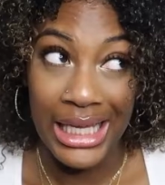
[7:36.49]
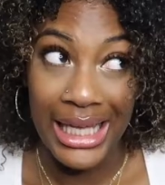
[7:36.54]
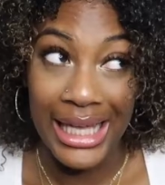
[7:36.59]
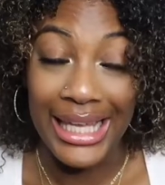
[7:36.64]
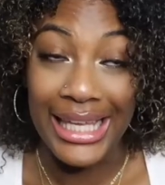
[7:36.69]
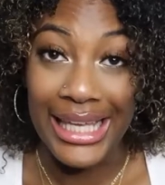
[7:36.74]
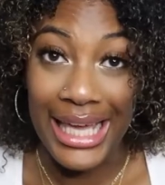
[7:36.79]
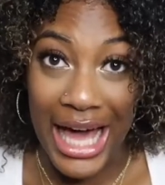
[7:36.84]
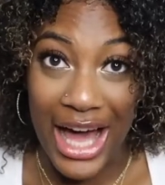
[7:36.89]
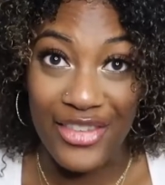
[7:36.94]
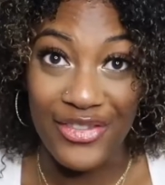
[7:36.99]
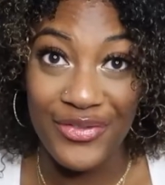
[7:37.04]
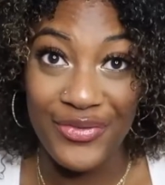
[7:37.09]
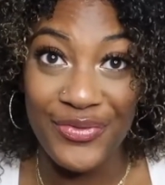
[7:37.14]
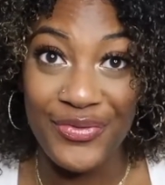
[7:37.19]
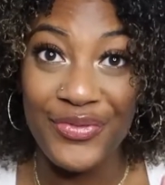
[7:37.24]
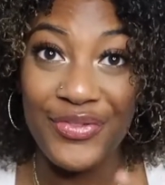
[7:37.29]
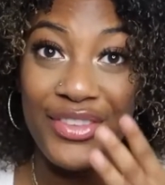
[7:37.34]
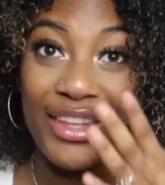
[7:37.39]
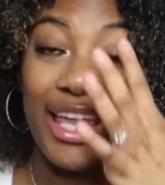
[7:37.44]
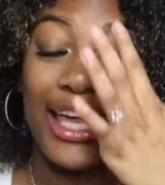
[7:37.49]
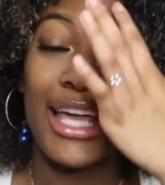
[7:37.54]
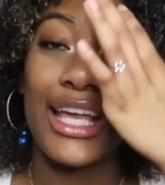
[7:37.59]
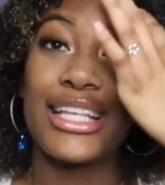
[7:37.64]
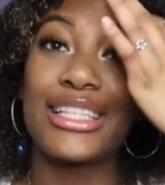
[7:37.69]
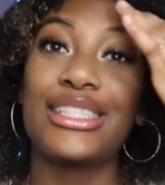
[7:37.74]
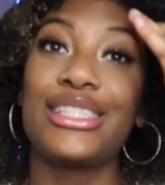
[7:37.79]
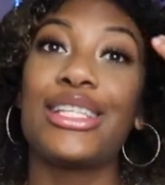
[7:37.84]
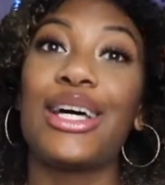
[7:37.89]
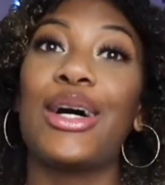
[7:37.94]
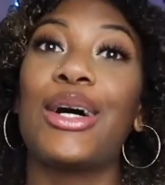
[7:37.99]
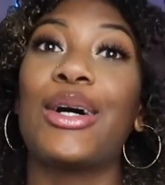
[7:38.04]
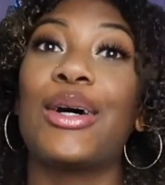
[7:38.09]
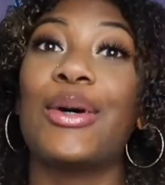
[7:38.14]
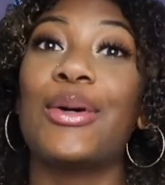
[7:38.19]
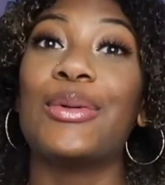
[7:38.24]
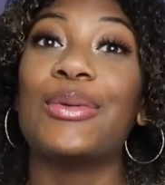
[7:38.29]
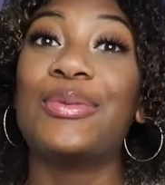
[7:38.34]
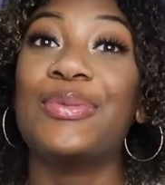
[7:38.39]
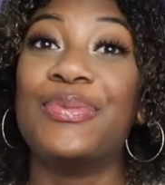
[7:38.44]
Yeah,
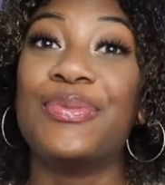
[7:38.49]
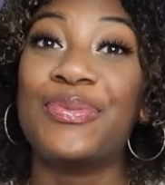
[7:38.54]
so